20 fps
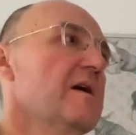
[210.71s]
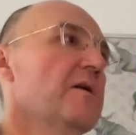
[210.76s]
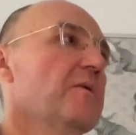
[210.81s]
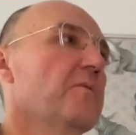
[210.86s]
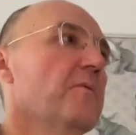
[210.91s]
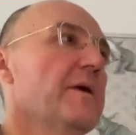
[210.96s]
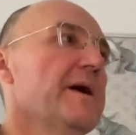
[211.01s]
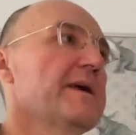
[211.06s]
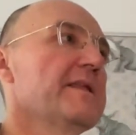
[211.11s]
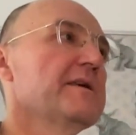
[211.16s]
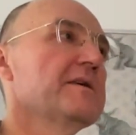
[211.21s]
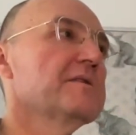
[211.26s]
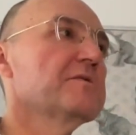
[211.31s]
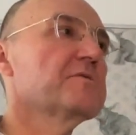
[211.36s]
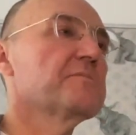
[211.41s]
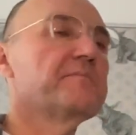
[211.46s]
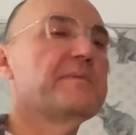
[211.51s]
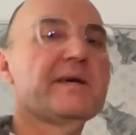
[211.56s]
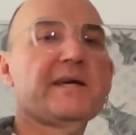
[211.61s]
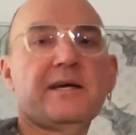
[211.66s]
waiting
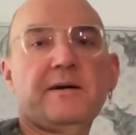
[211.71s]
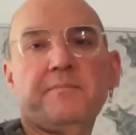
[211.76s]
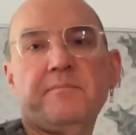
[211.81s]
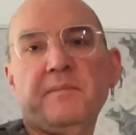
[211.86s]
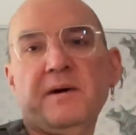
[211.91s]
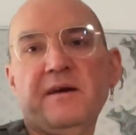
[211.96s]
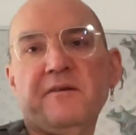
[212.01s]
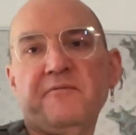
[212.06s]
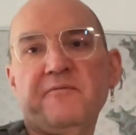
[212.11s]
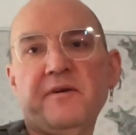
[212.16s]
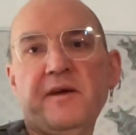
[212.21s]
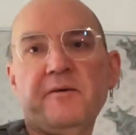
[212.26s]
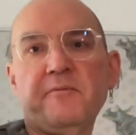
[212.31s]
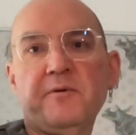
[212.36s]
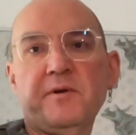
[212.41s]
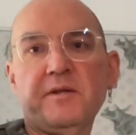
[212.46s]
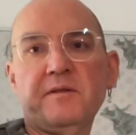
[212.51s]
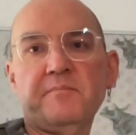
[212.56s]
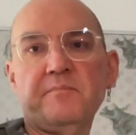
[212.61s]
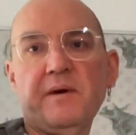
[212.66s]
to pick up my
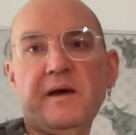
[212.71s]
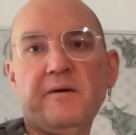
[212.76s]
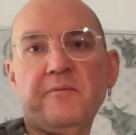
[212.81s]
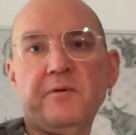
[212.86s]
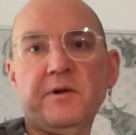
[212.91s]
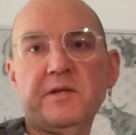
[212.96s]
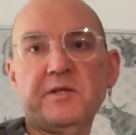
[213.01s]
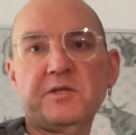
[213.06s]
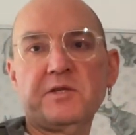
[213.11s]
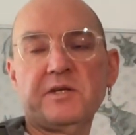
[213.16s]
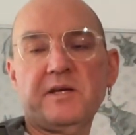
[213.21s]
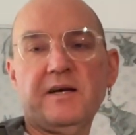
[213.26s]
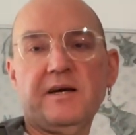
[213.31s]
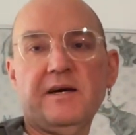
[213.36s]
favorite beverage